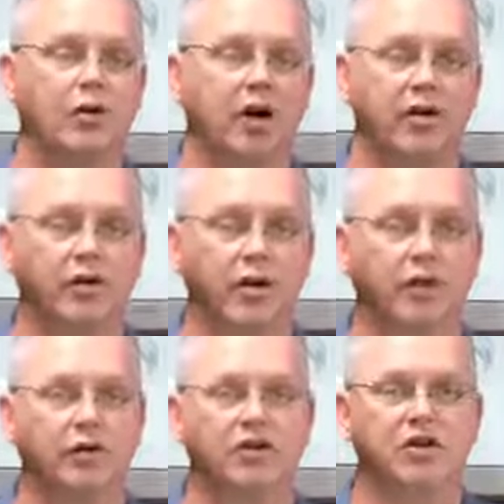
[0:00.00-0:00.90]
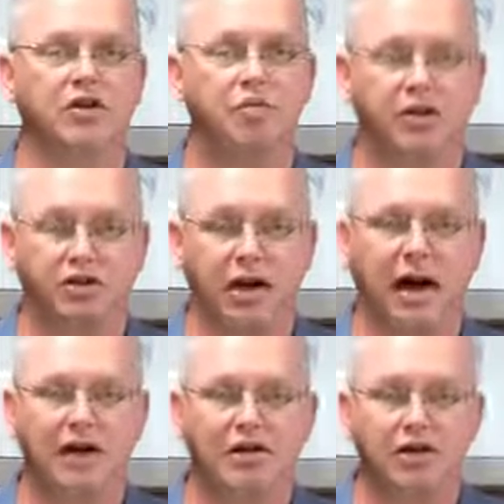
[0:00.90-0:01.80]
with other illnesses
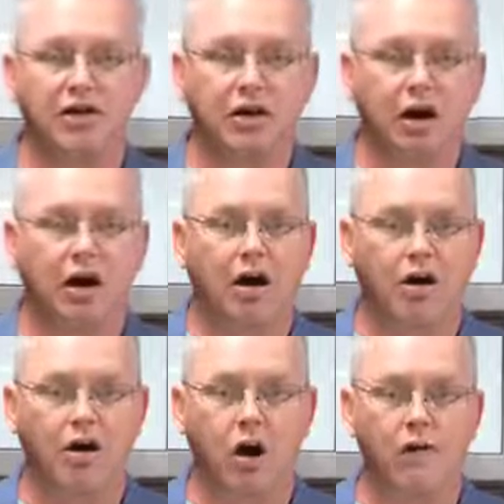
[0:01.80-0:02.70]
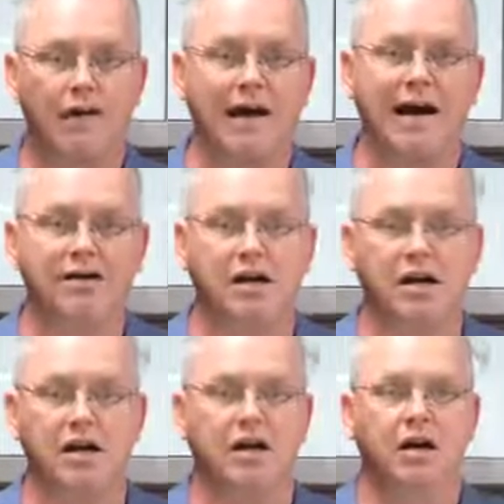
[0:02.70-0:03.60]
besides uh, COVID
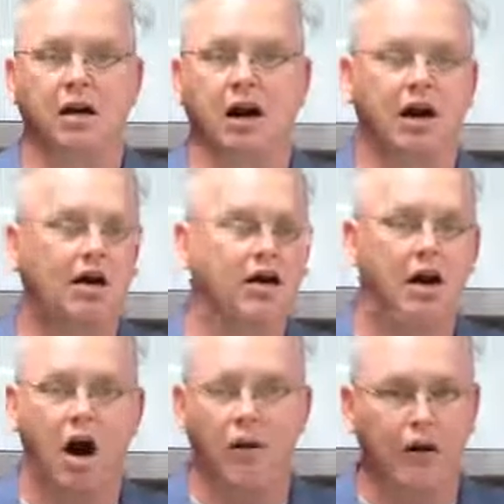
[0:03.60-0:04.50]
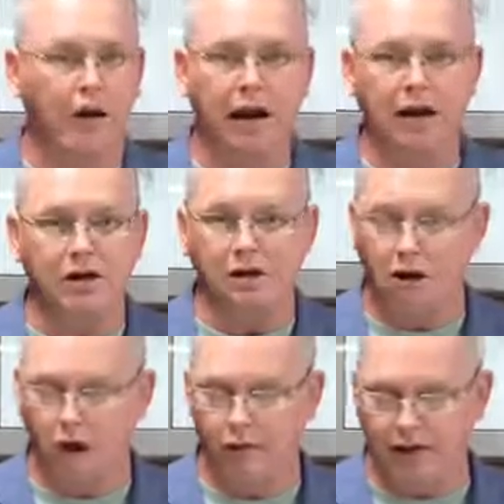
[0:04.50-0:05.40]
19, uh, not related to
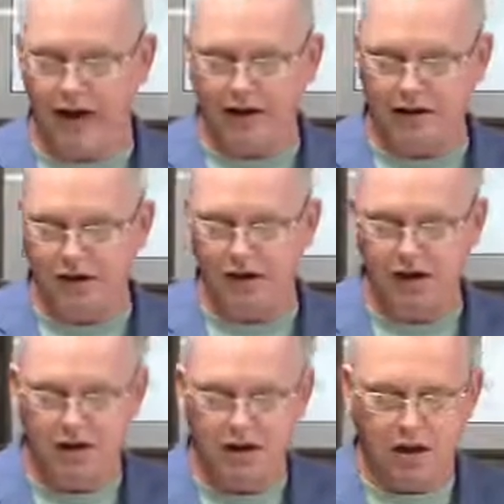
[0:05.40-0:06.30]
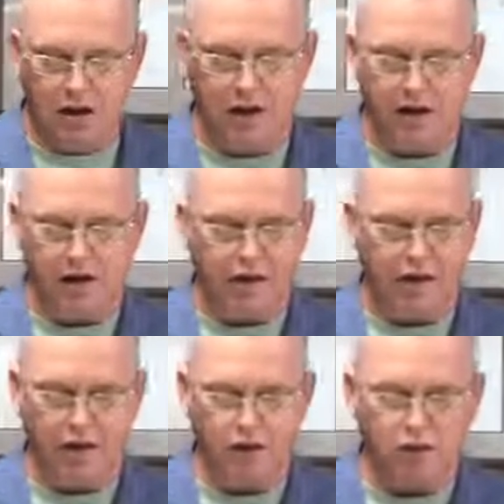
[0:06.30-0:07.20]
COVID 19. Uh,
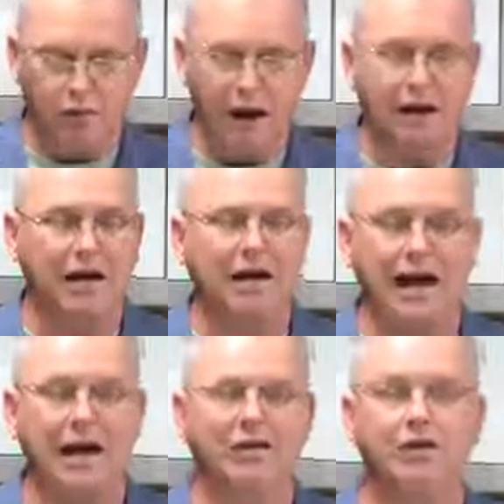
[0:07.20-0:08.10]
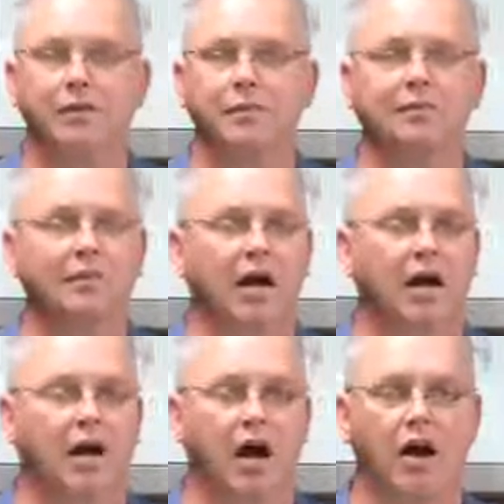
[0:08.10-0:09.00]
those who are battling cancer, a
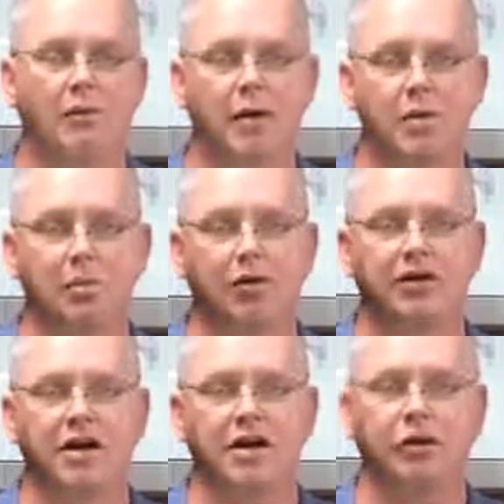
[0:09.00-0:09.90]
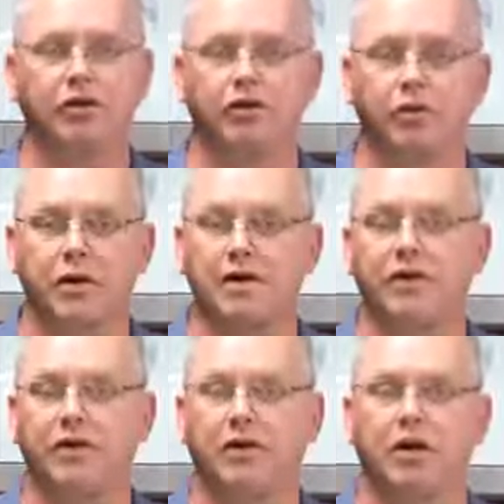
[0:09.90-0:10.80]
lot of people are dealing with grief
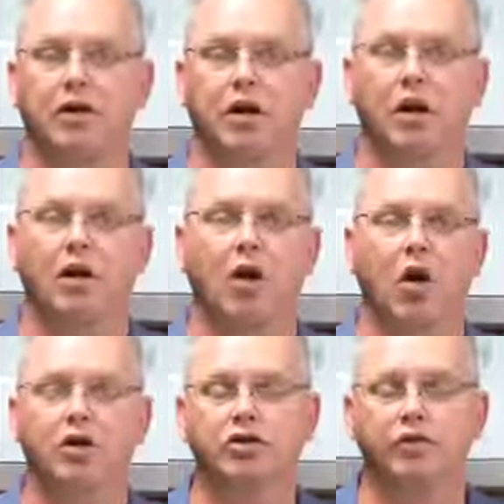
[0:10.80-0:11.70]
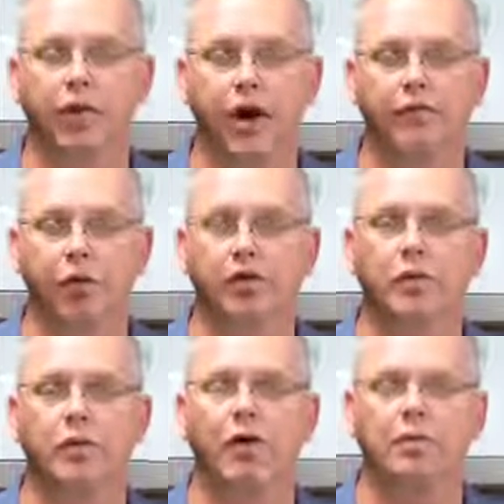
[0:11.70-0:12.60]
and the uh, loss of loved ones. We
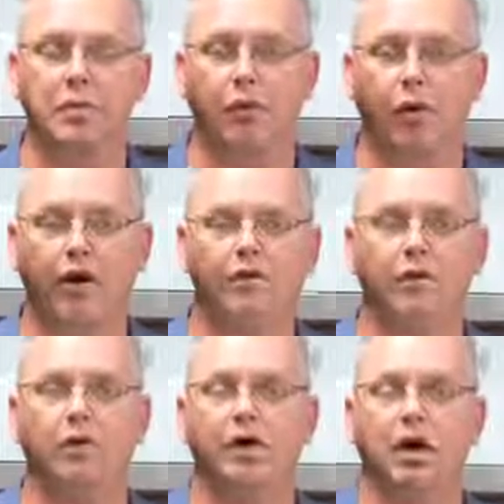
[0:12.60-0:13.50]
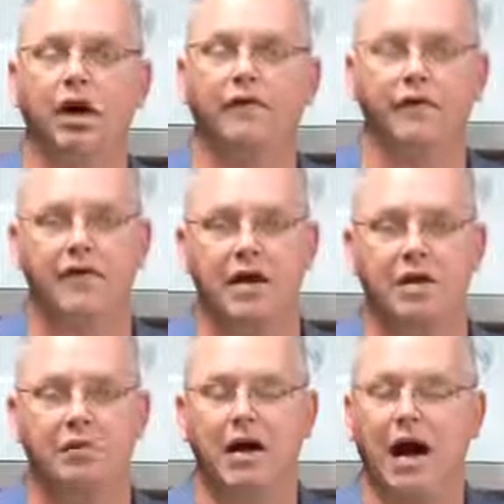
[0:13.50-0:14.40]
want to be prayerful uh, for
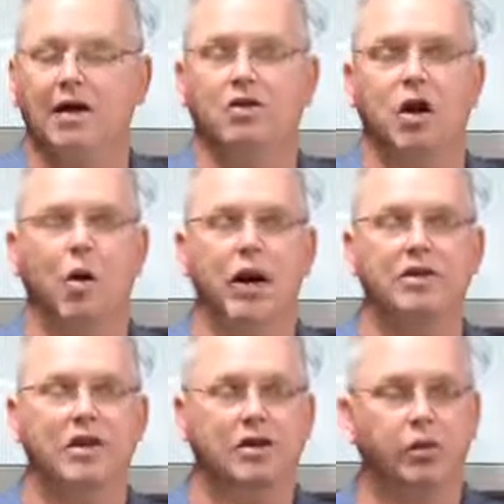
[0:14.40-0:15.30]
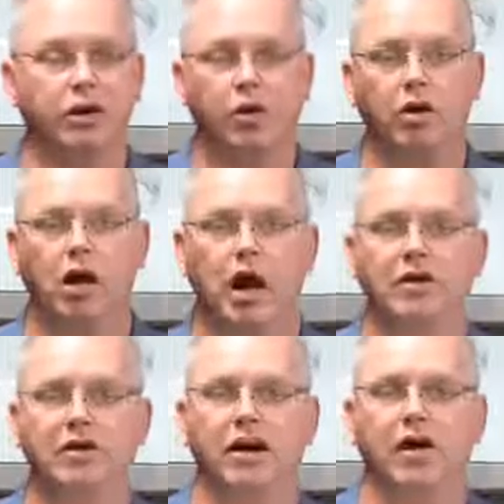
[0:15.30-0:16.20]
them. And as always, as we go to God
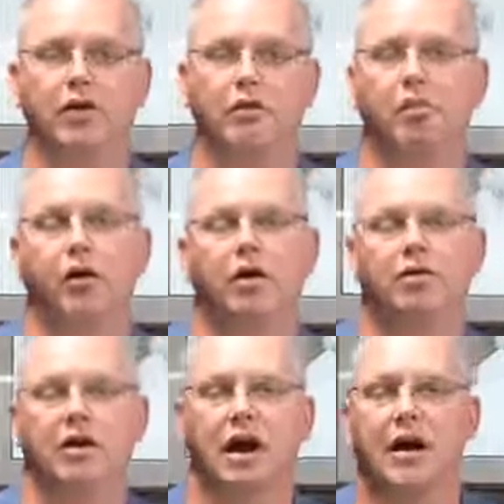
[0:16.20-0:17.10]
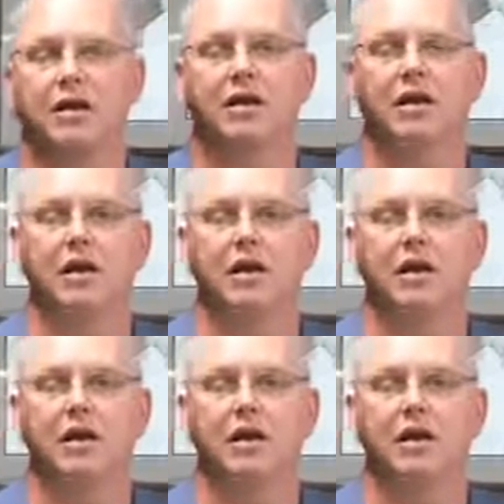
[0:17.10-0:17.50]
together in prayer tonight,